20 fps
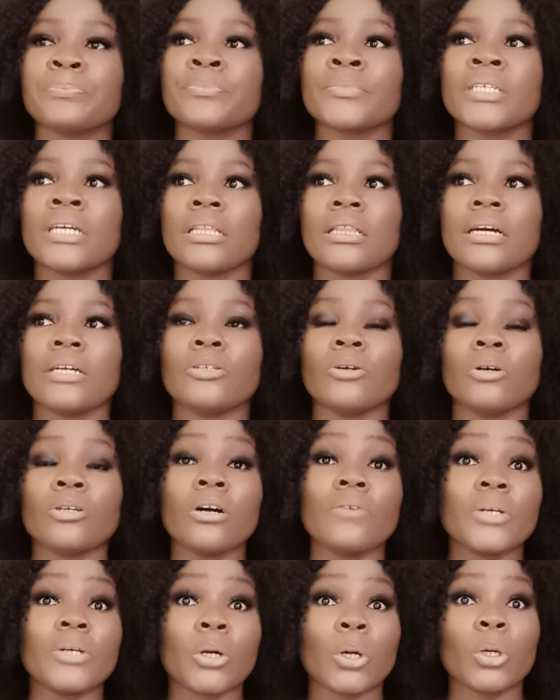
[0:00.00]
Now, the owner
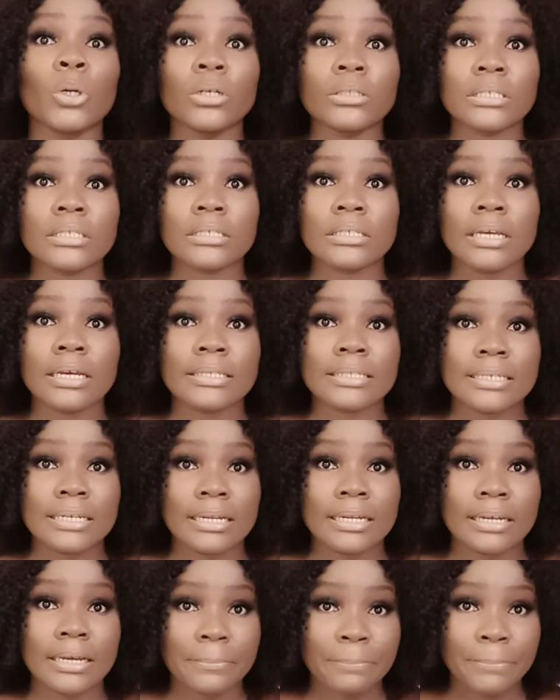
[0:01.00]
of the clothes is
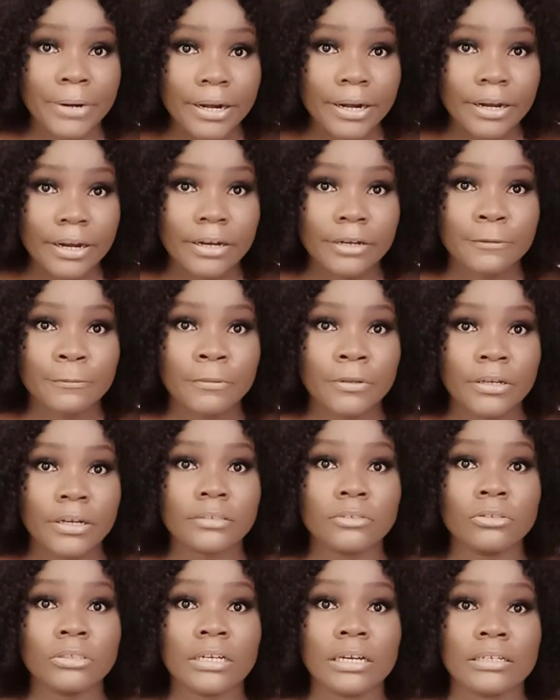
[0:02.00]
Tiana Empire. Yeah,
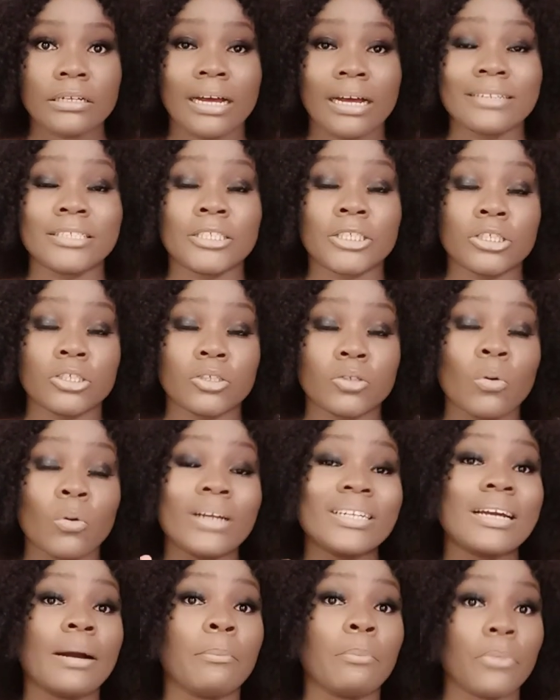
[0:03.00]
those are, and she's the
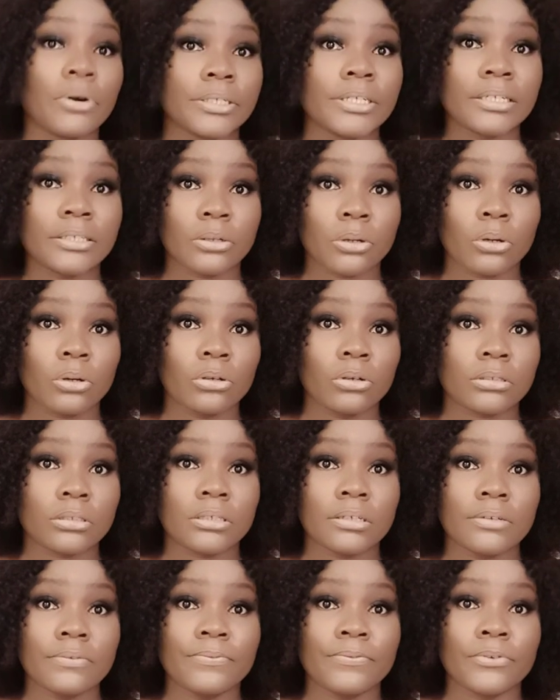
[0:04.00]
one that modeled the clothes.
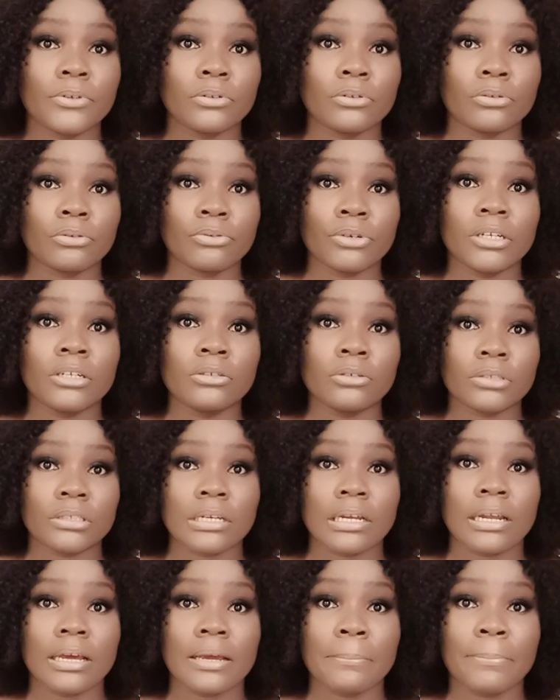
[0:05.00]
If you really know
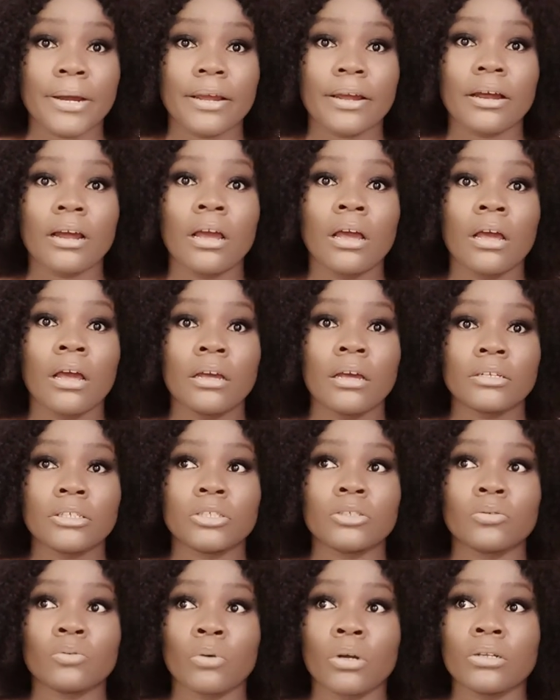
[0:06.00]
Tiana Empire,
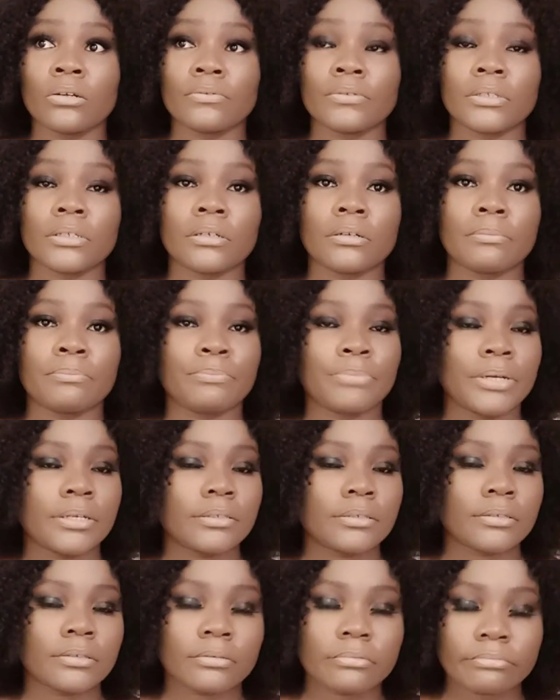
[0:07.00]
she's one of the
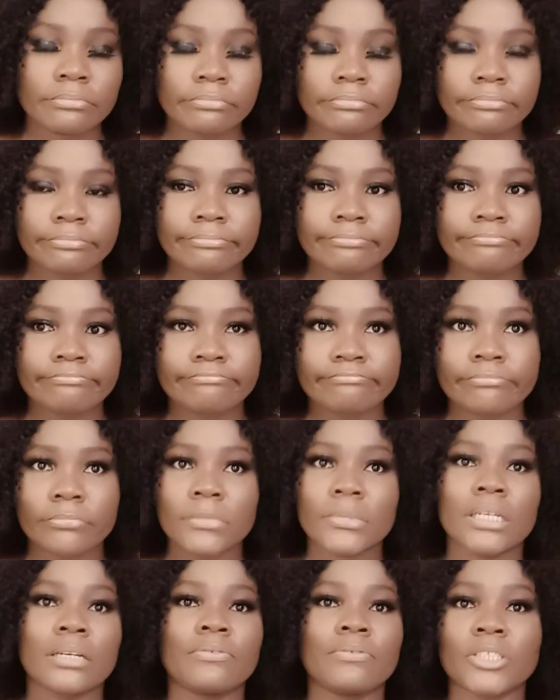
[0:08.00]
best
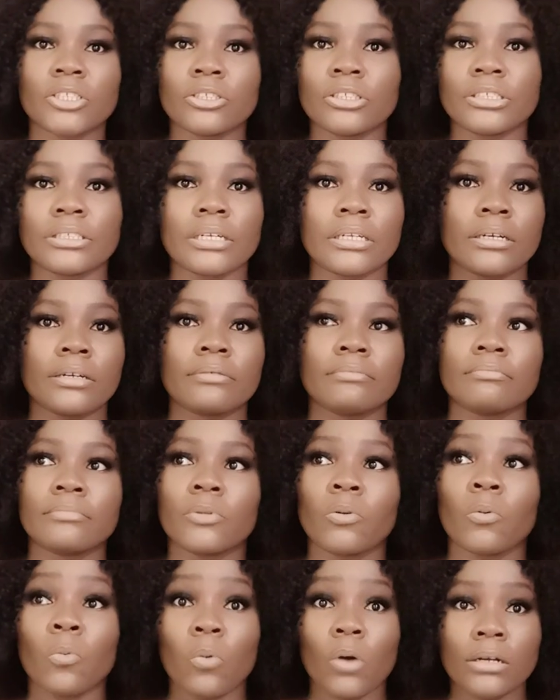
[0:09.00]
fashion designer,
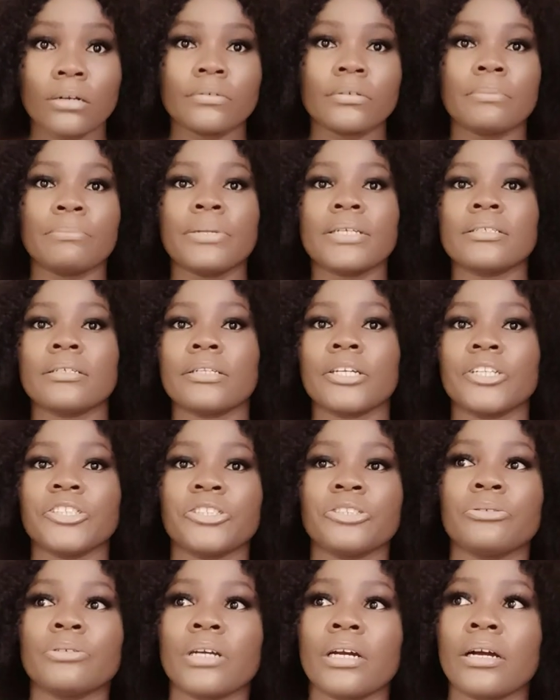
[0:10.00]
one of the best in
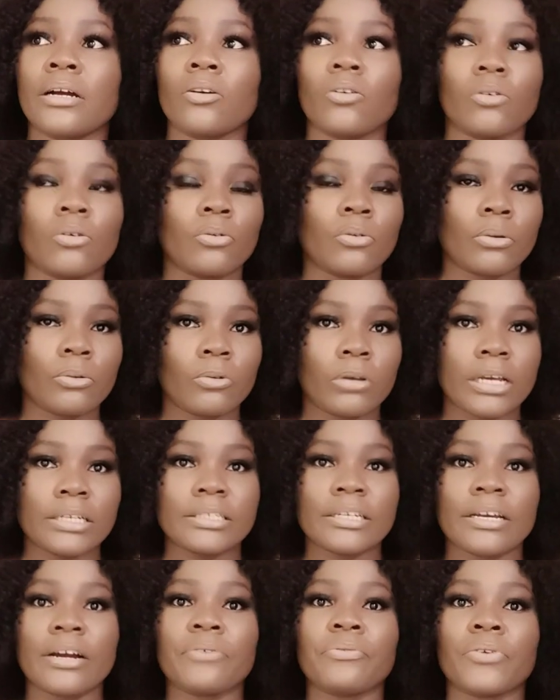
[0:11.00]
Nigeria, or let's
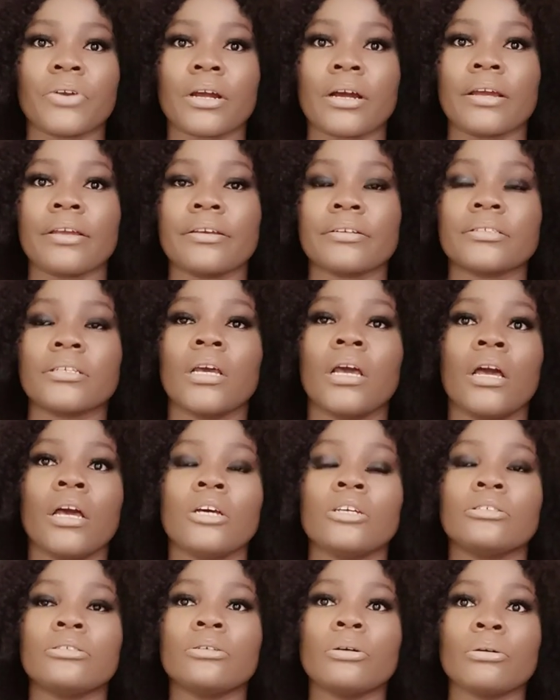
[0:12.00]
say Africa. Yes,
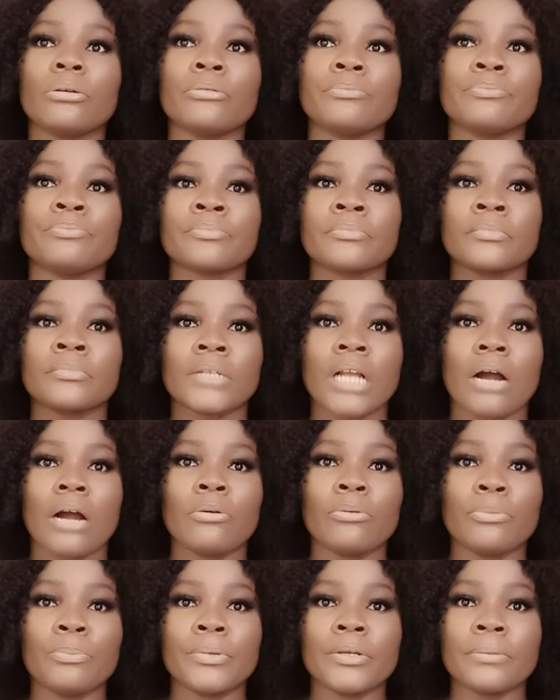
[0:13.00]
so I
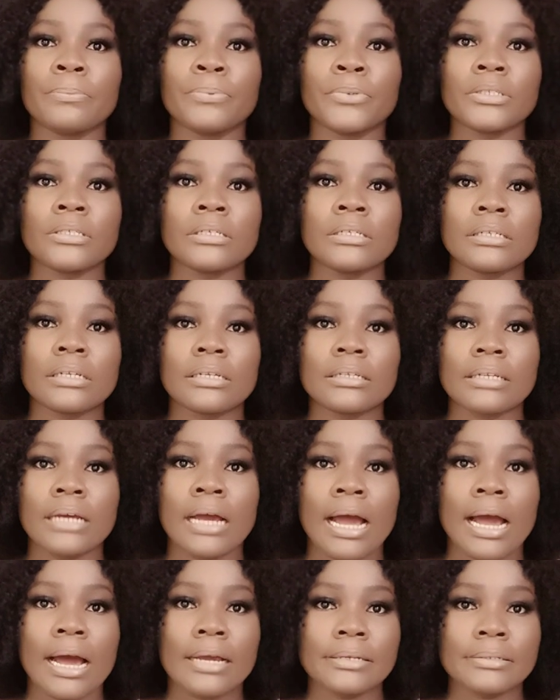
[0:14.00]
will be putting
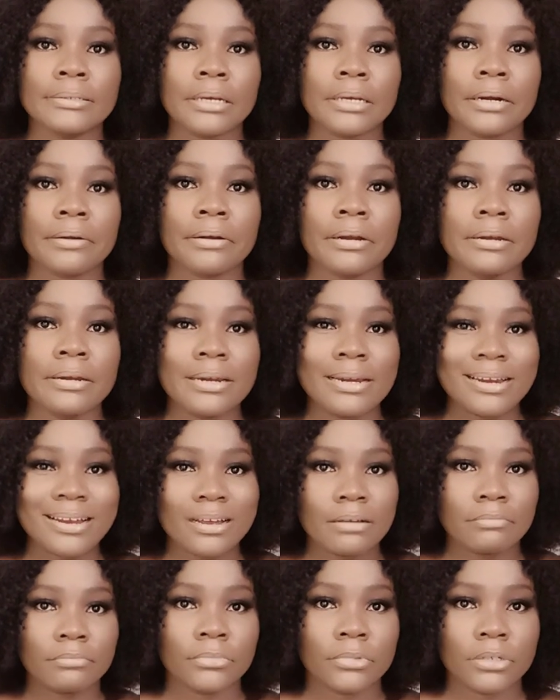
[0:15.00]
her Instagram
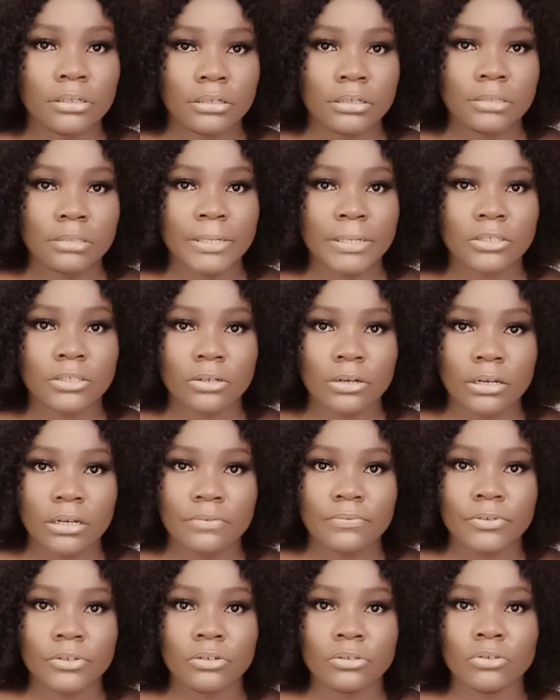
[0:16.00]
name in this particular
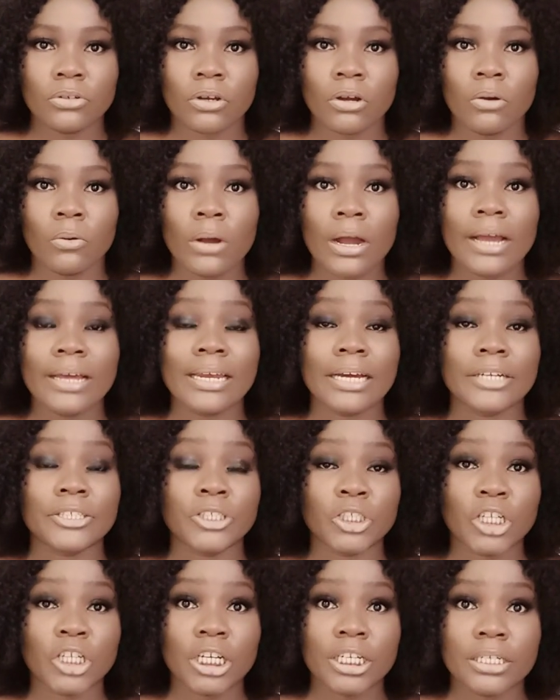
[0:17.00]
video, so you can go ahead and
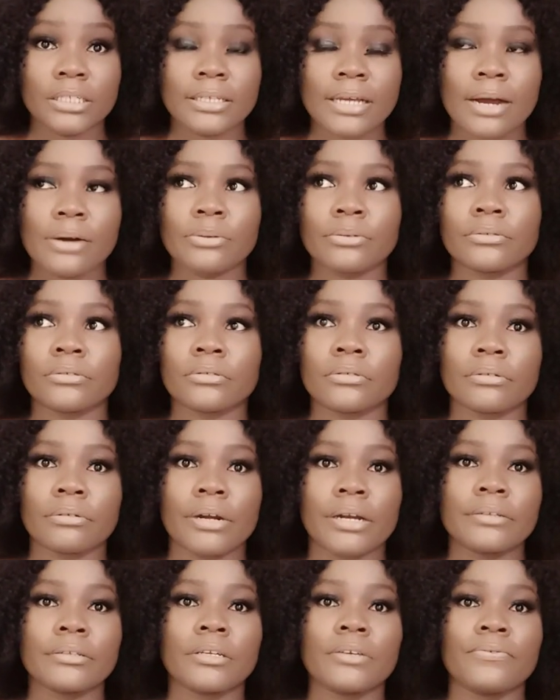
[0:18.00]
check it out,
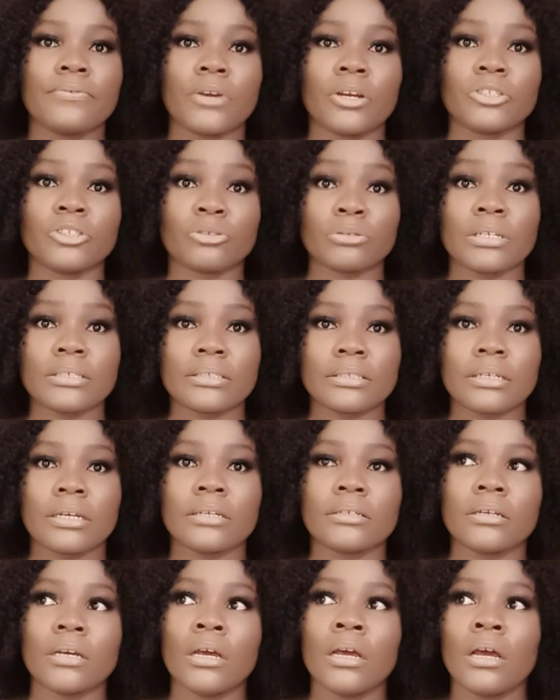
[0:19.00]
right, if you're
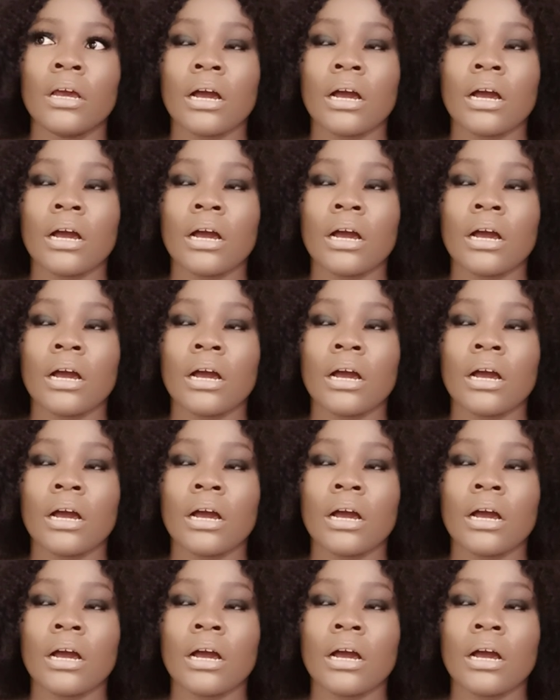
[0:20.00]
interested.